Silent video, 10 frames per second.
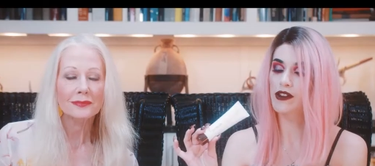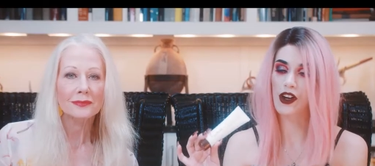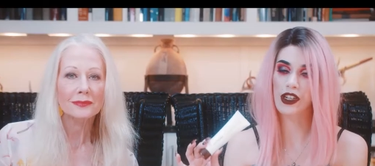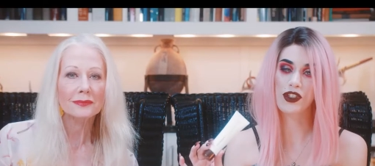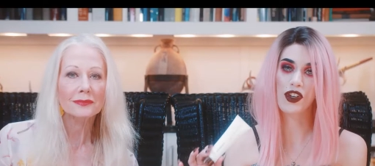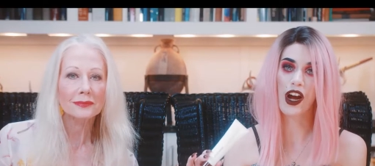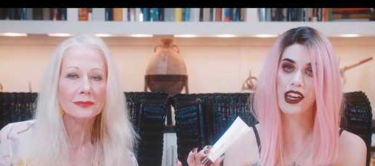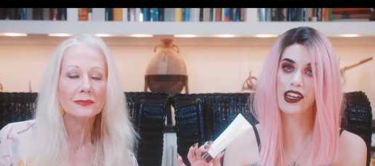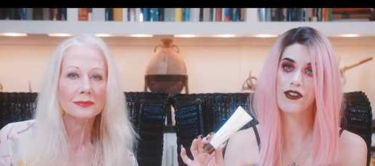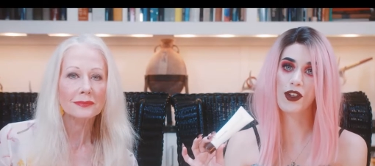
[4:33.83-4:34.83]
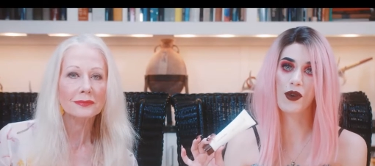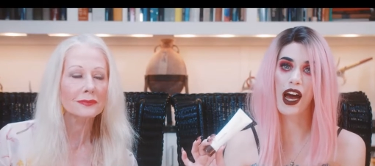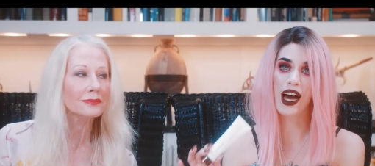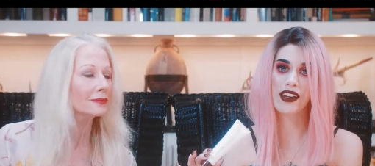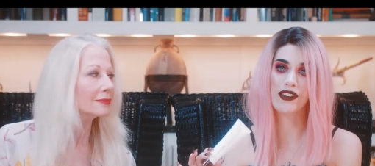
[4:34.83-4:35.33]
Speaker 1: has already tried it. If you
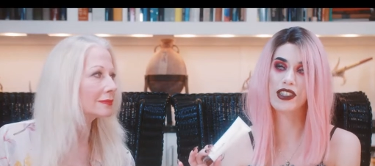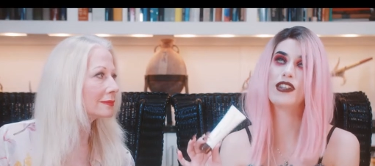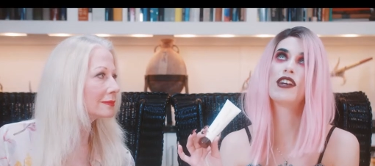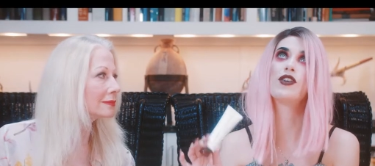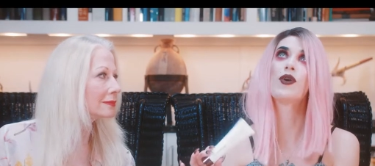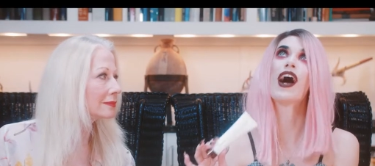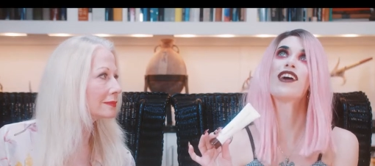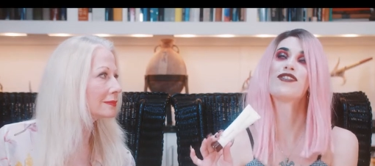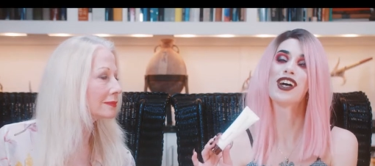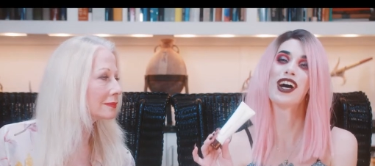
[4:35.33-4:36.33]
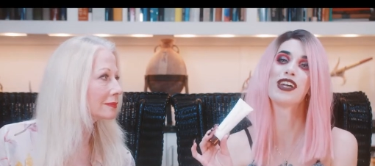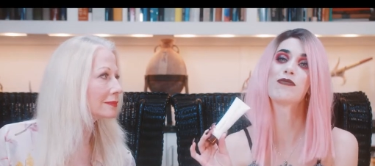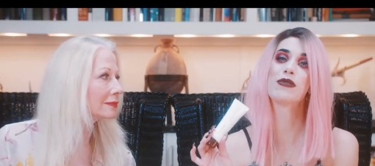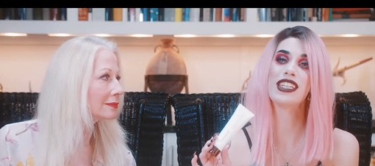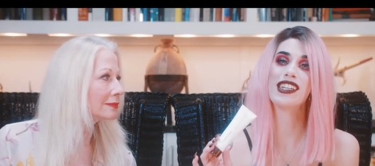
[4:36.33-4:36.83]
hadn't, if you have not,
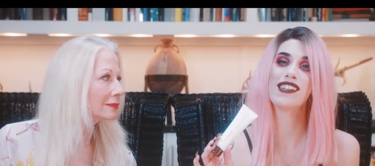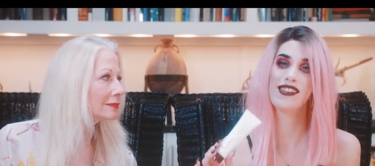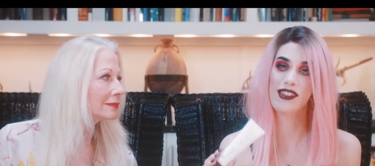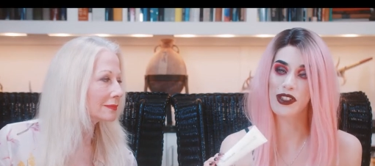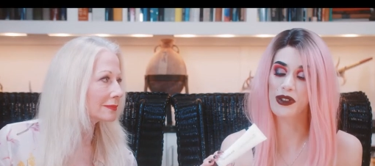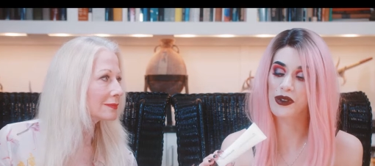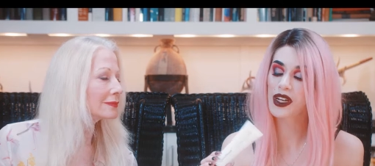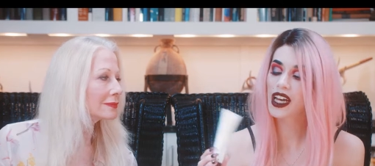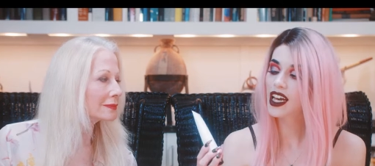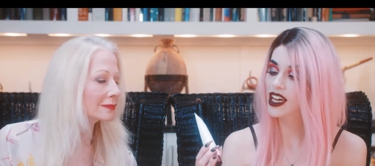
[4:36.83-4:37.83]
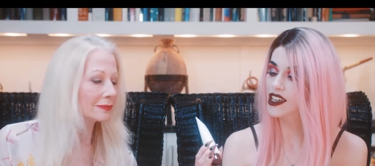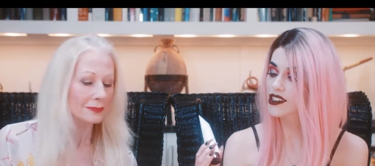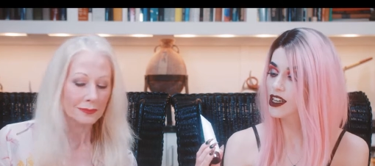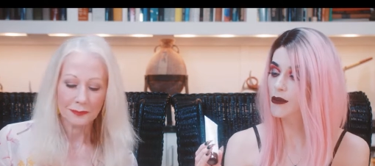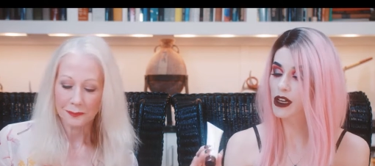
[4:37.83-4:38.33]
please do. It
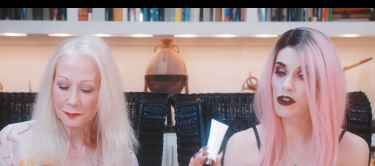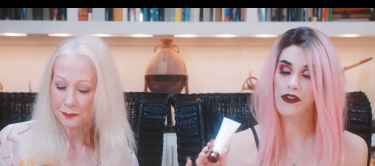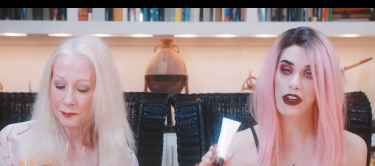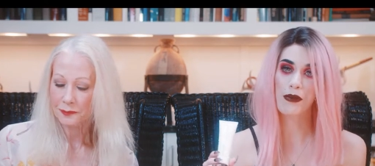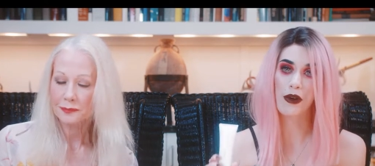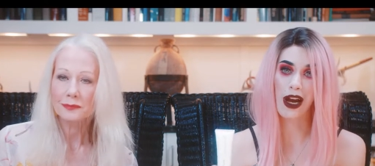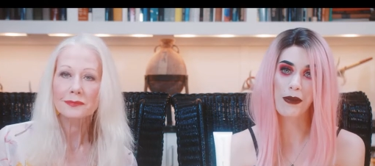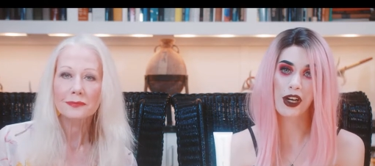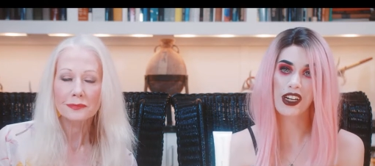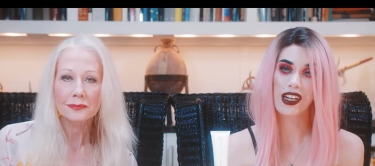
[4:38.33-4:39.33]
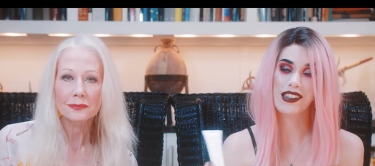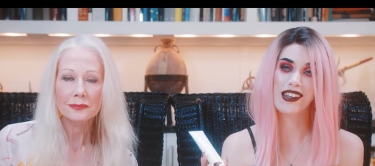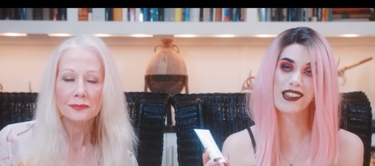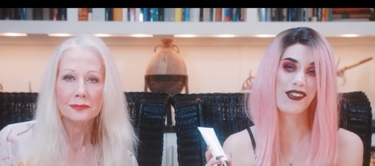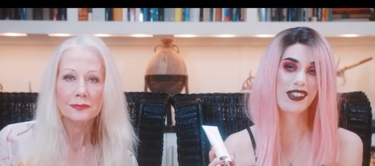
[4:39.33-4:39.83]
is their mineral veil primer. It
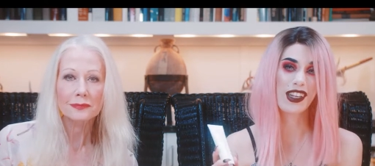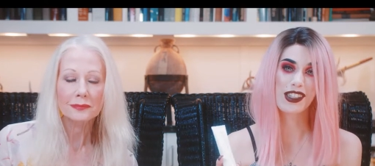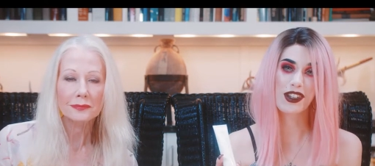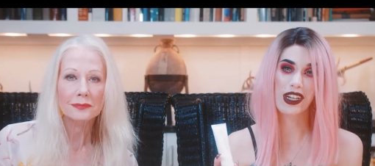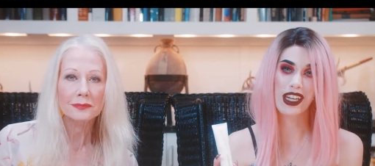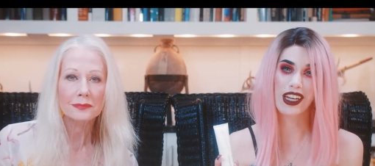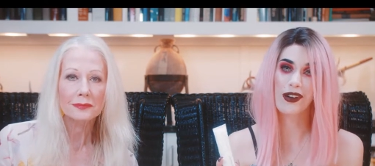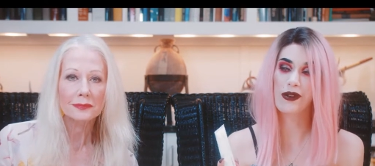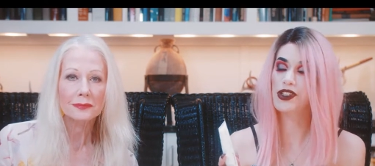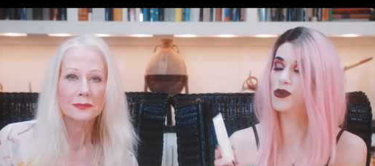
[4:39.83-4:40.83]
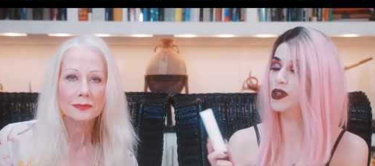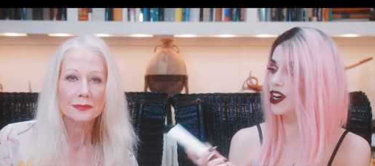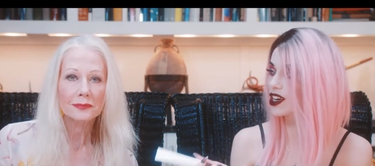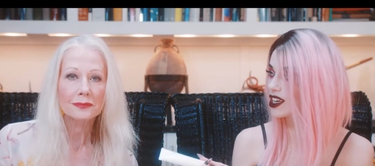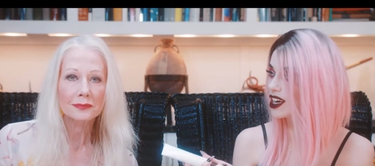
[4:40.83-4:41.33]
does have sunscreen in it, which we
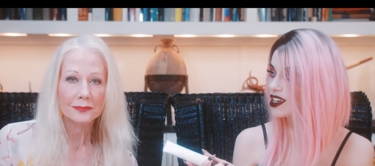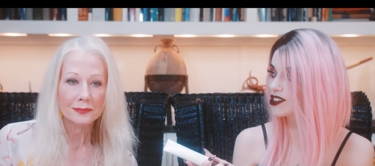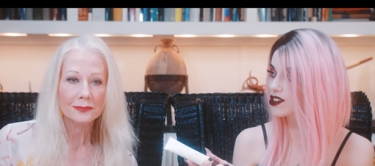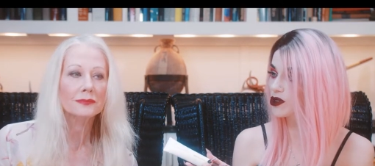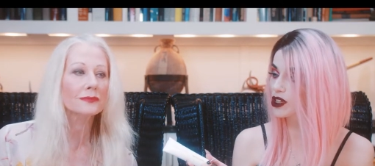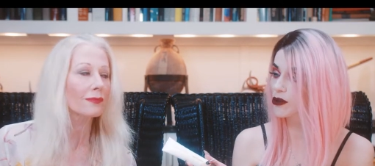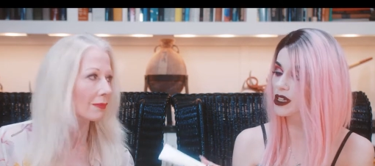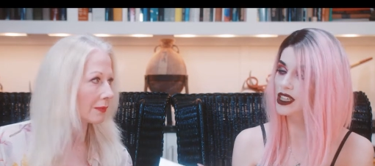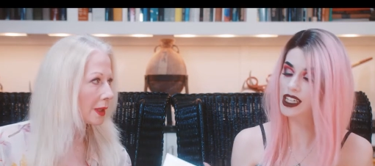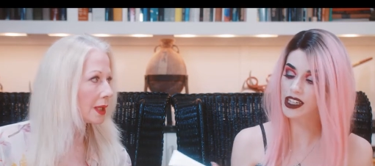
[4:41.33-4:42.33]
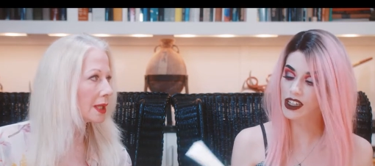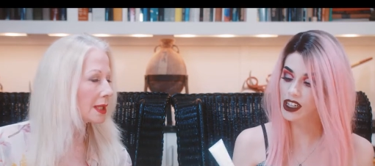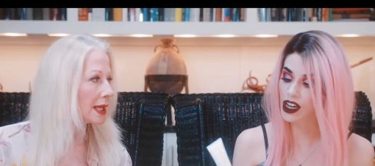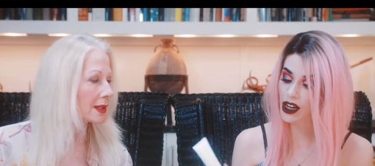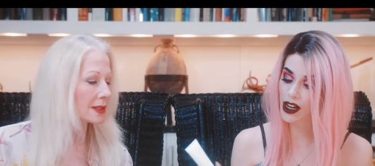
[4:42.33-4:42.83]
are going to get into a little bit
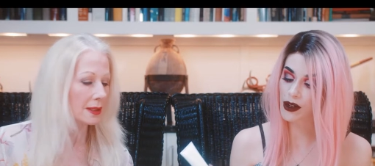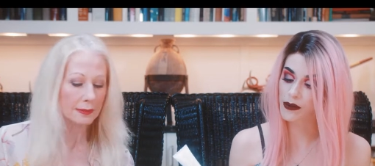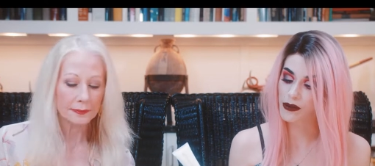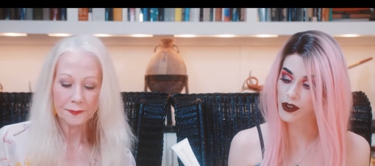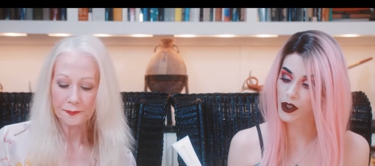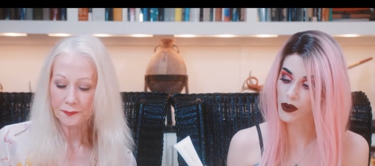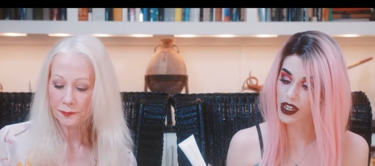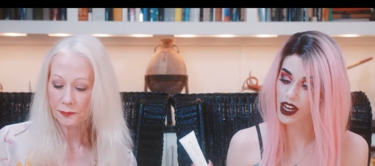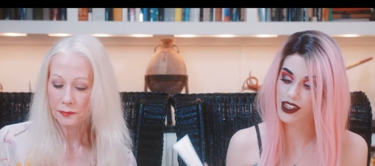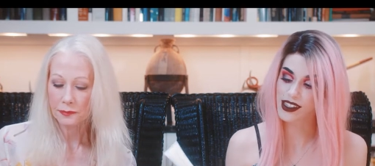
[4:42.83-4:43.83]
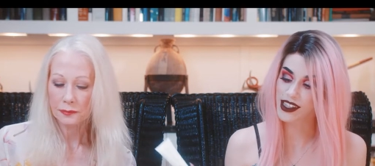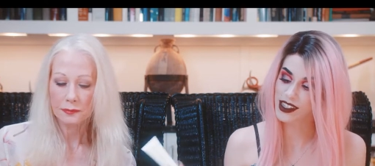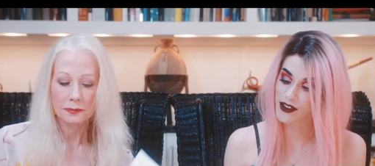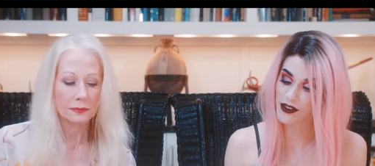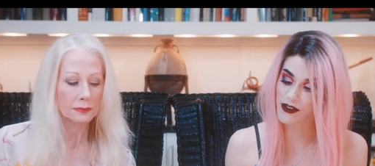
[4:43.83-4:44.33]
later. Yes. Um, no, we're not, because that's
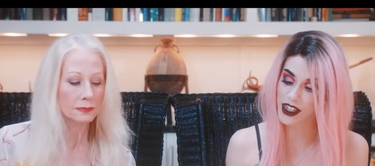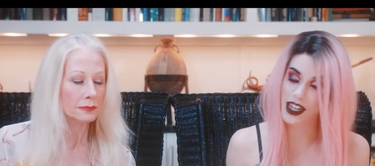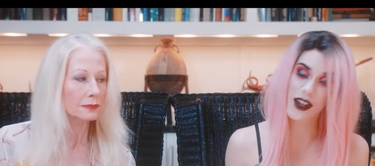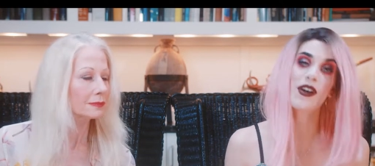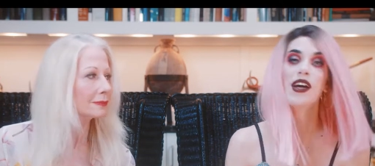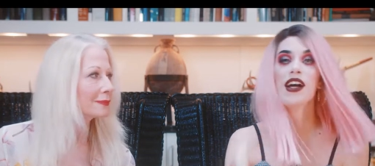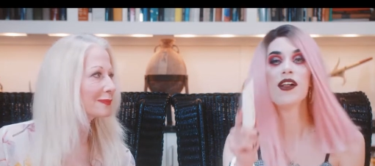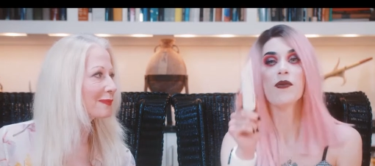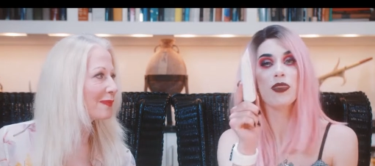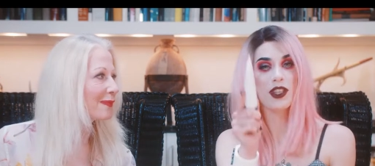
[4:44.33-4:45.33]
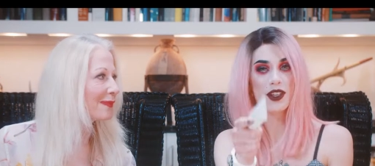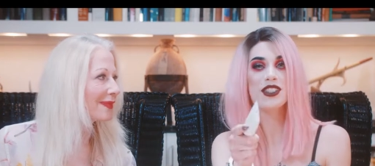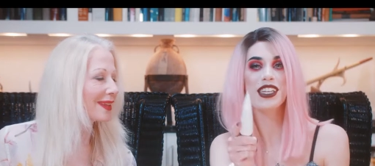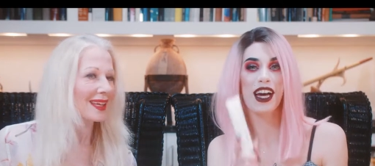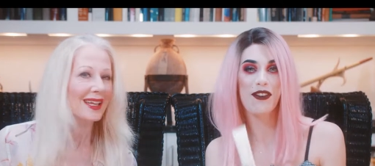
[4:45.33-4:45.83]
a different video. You'll
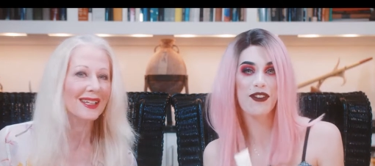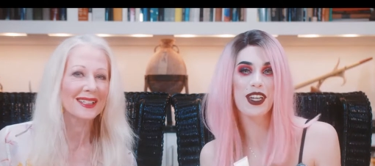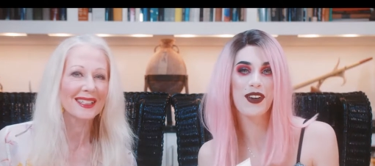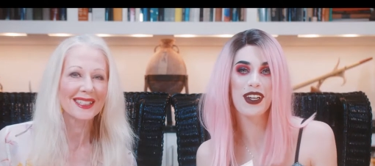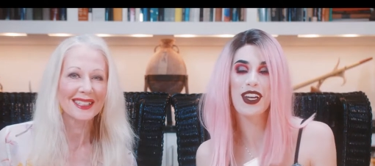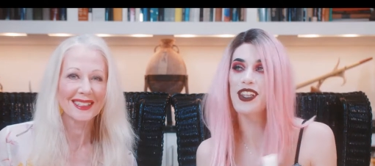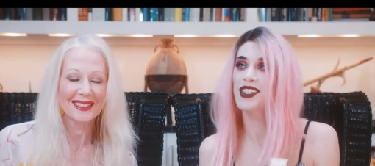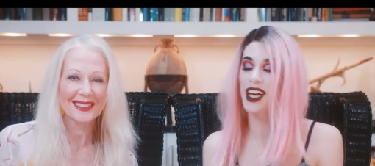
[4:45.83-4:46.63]
see that video at another